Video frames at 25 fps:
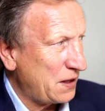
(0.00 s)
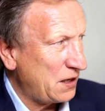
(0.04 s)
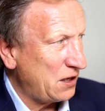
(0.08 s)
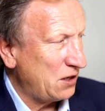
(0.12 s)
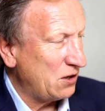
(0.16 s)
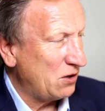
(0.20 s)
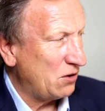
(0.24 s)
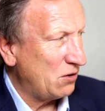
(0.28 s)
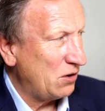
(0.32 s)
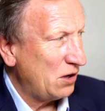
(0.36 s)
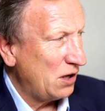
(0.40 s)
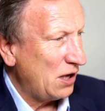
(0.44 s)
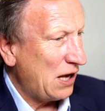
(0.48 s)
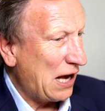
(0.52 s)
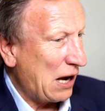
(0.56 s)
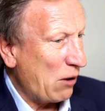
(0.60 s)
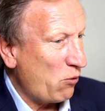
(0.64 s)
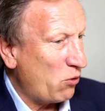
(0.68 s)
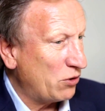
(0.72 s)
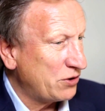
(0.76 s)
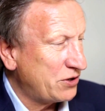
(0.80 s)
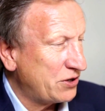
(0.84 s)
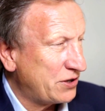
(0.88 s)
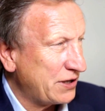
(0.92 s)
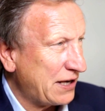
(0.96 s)
You know, I
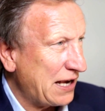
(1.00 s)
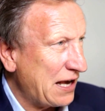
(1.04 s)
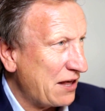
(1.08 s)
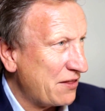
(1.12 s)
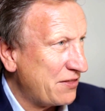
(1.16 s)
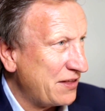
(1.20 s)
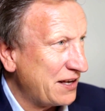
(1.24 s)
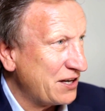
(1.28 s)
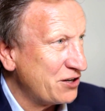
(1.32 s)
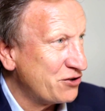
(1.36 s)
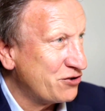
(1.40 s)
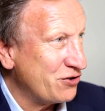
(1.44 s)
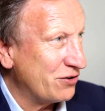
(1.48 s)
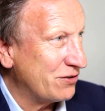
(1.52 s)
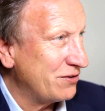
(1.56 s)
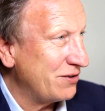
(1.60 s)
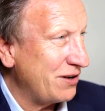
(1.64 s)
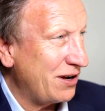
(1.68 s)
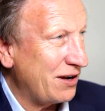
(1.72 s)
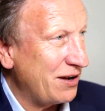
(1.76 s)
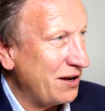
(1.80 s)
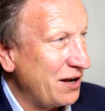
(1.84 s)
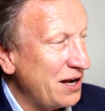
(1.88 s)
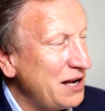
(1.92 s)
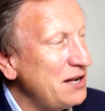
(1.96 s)
wanted to get things done
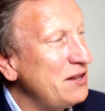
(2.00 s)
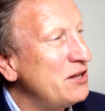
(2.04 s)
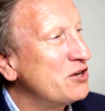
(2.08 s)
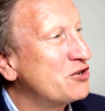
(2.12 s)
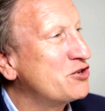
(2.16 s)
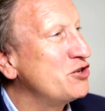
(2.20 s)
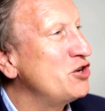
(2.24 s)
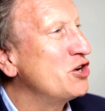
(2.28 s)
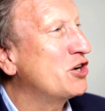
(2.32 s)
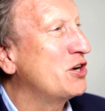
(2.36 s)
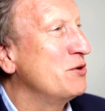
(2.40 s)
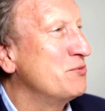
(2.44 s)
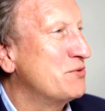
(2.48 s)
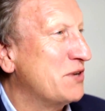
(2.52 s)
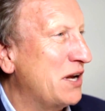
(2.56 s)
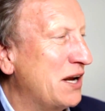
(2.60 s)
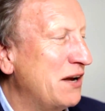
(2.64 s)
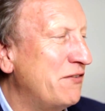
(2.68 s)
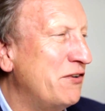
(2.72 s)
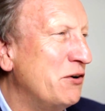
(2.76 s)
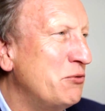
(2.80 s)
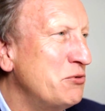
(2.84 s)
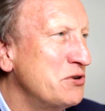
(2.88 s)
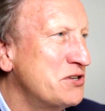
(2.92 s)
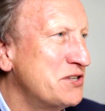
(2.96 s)
in the circumstance.
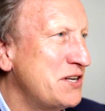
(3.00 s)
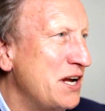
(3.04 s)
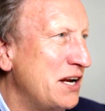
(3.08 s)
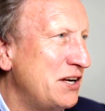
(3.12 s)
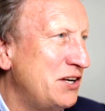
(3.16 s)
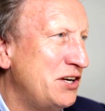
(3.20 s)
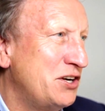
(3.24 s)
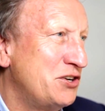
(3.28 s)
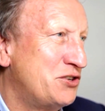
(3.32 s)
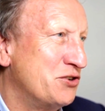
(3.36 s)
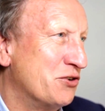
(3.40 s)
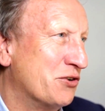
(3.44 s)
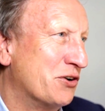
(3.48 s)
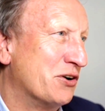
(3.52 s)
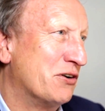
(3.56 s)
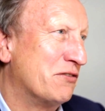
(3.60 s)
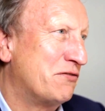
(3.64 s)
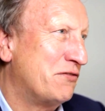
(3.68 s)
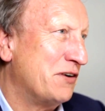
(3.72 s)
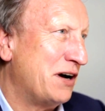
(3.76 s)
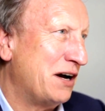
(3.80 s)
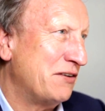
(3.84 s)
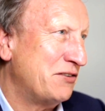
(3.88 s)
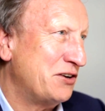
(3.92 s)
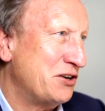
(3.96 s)
If I was 10 years younger or
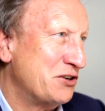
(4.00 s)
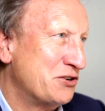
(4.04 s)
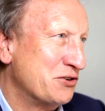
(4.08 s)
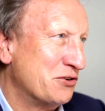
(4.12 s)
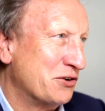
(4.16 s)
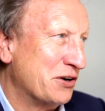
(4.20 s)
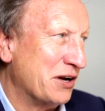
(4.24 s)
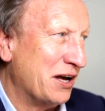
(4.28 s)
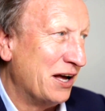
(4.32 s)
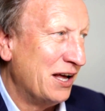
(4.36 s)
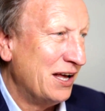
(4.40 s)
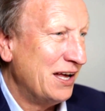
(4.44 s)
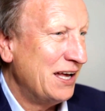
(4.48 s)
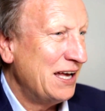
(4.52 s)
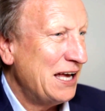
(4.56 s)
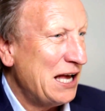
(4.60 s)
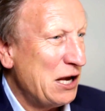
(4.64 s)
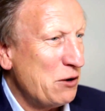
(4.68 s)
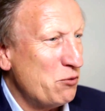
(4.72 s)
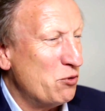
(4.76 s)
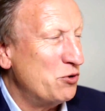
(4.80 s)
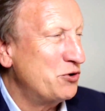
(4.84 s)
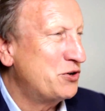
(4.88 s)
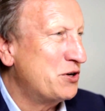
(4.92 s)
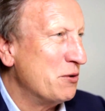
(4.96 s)
5 years younger,
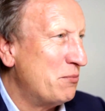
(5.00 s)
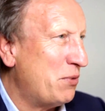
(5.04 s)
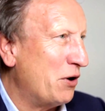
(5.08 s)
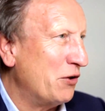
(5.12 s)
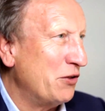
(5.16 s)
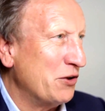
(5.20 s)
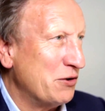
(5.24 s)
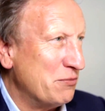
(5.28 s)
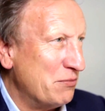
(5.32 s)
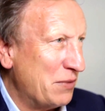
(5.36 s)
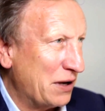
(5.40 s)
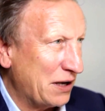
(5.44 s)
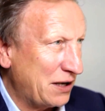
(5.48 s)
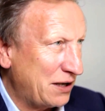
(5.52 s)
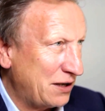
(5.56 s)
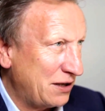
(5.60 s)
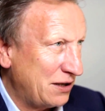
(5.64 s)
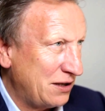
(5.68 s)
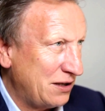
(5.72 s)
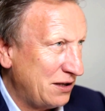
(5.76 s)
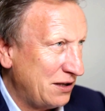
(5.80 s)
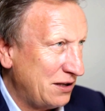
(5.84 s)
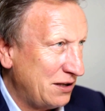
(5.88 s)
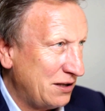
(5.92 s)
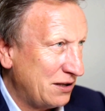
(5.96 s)
it wouldn't have bothered me,
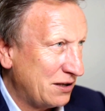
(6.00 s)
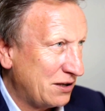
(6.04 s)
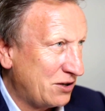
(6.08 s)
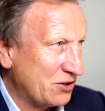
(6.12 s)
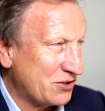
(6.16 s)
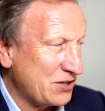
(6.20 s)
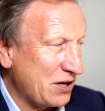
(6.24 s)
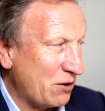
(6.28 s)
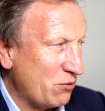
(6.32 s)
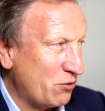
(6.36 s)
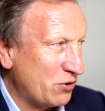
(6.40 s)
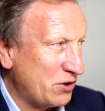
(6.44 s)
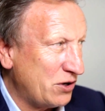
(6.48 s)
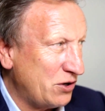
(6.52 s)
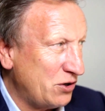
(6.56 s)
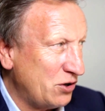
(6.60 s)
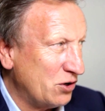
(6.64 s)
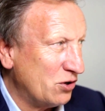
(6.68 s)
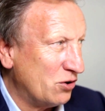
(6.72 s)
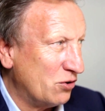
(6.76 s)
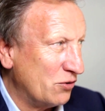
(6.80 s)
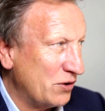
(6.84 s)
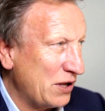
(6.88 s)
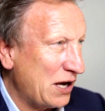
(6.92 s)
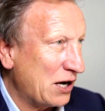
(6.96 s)
because I would have
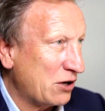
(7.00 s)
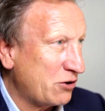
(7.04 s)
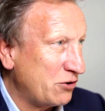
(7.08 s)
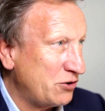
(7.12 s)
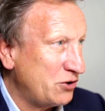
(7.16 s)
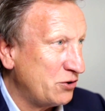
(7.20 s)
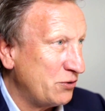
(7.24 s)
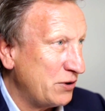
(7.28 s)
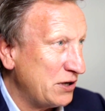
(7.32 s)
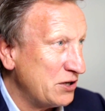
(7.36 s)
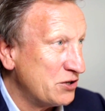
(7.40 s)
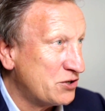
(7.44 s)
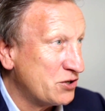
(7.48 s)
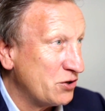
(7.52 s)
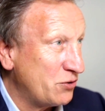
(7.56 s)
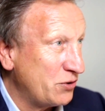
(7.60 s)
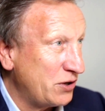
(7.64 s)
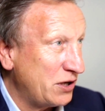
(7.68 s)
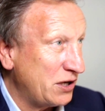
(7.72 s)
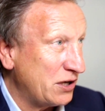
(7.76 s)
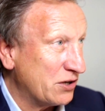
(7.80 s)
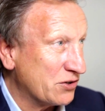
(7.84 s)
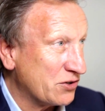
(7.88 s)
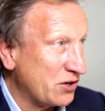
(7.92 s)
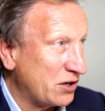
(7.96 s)
known that I could do it in 2
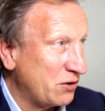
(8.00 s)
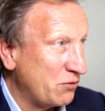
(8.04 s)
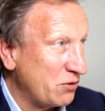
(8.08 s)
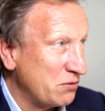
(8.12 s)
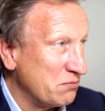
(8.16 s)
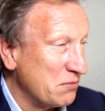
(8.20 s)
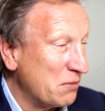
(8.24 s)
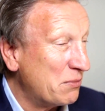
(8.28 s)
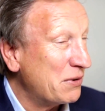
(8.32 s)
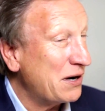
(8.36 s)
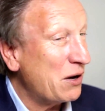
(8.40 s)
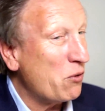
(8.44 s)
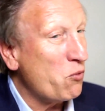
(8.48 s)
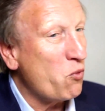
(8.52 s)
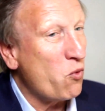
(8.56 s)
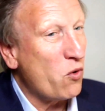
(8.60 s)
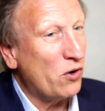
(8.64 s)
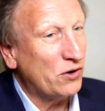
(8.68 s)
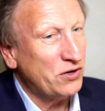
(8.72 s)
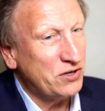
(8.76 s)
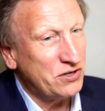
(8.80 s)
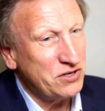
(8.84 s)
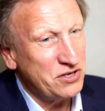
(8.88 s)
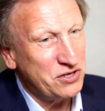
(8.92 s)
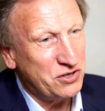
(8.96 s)
years. Are you with me? But I
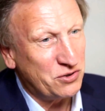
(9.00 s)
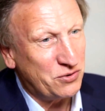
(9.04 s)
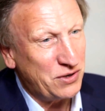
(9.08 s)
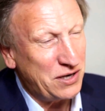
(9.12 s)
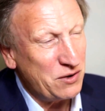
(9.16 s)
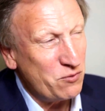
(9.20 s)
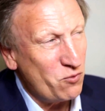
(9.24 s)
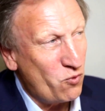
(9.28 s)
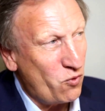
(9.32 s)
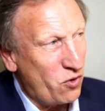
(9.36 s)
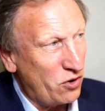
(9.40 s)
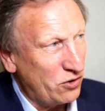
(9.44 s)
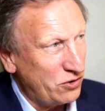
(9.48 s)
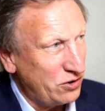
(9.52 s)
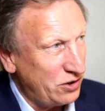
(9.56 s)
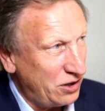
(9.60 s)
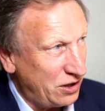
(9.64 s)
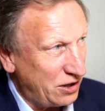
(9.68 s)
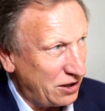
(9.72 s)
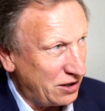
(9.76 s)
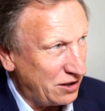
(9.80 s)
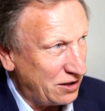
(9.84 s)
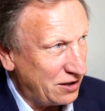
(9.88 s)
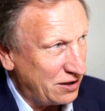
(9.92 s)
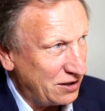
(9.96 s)
wanted to do it in 1
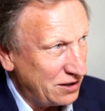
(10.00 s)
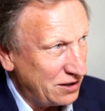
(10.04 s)
year.